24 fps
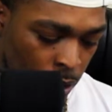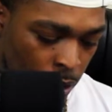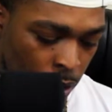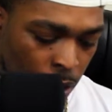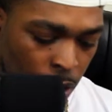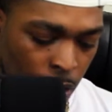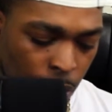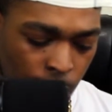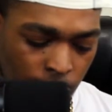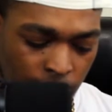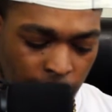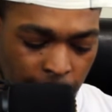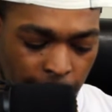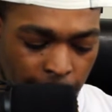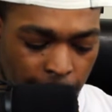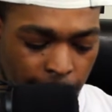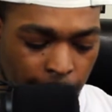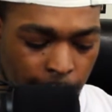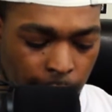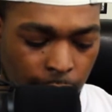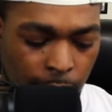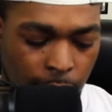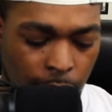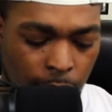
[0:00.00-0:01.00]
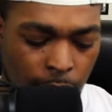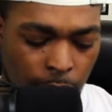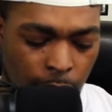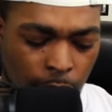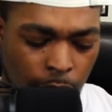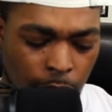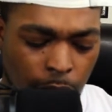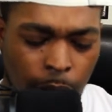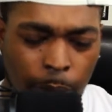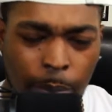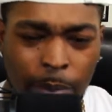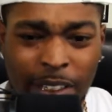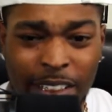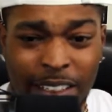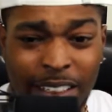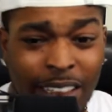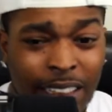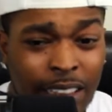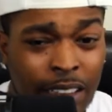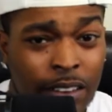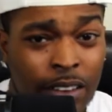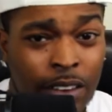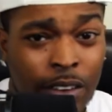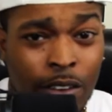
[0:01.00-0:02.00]
Okay. And
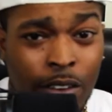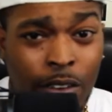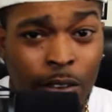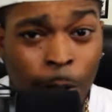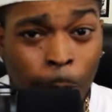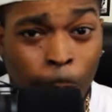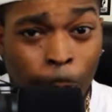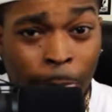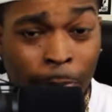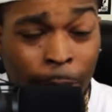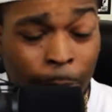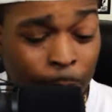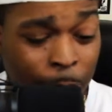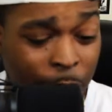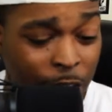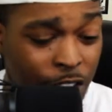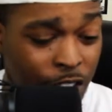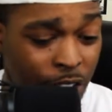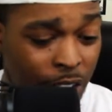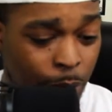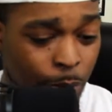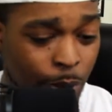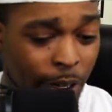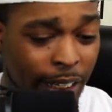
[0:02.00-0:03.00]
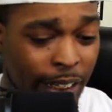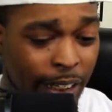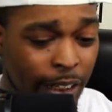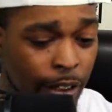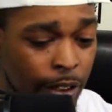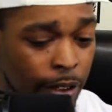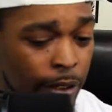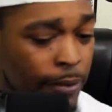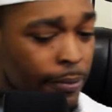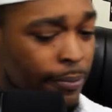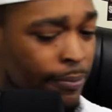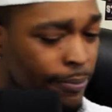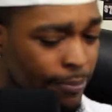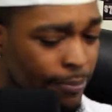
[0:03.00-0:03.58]
this shit right here.